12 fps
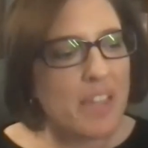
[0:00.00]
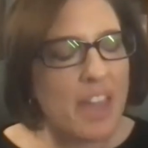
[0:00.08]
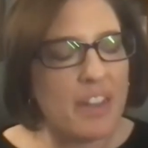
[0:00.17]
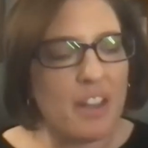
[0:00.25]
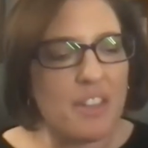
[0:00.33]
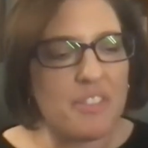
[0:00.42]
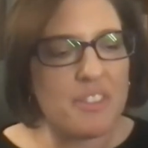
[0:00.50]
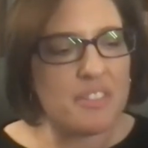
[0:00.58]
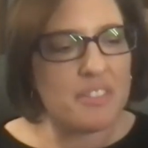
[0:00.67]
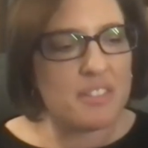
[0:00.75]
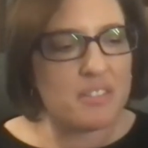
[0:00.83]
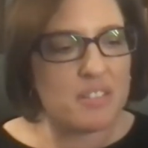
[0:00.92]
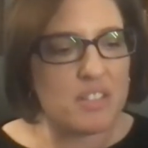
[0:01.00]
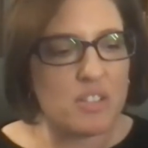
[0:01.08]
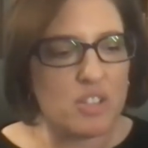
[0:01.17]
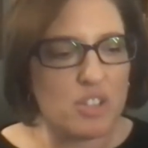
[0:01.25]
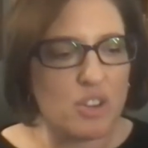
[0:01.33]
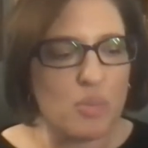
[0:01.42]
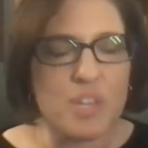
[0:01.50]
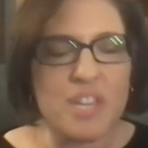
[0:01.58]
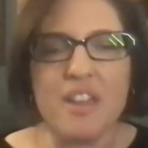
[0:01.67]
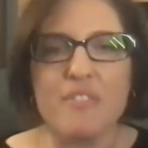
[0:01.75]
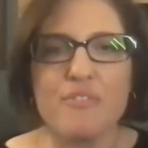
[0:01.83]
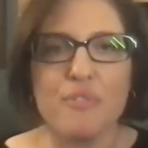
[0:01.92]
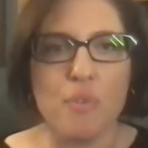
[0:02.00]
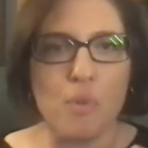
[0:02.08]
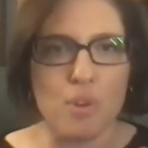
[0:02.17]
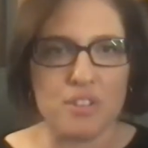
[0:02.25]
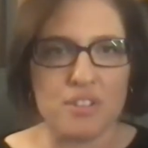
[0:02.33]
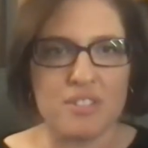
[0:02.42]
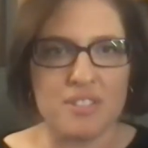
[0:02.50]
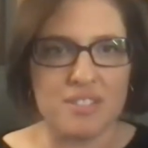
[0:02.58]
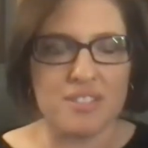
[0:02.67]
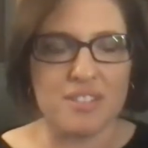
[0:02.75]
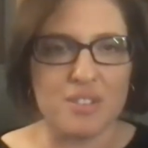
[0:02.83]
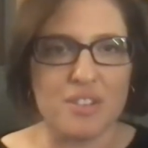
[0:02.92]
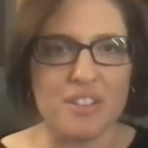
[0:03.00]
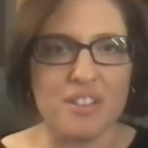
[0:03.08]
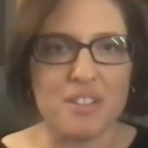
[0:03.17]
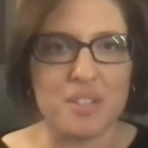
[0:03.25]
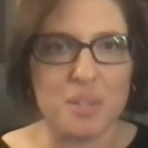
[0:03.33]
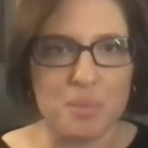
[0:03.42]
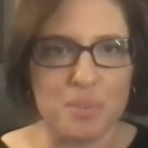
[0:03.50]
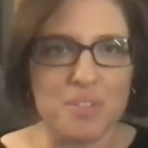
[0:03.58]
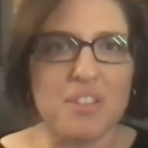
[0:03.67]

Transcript: And I think that, we can't force these things on customers.